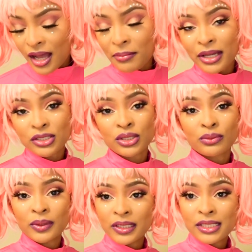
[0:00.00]
I'm actually
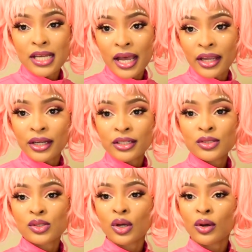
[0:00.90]
really tired,
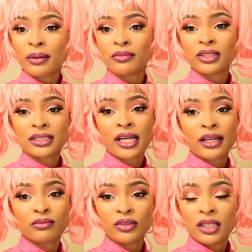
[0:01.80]
so I'm really
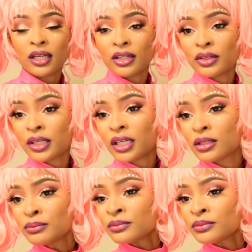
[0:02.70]
tired and really hungry.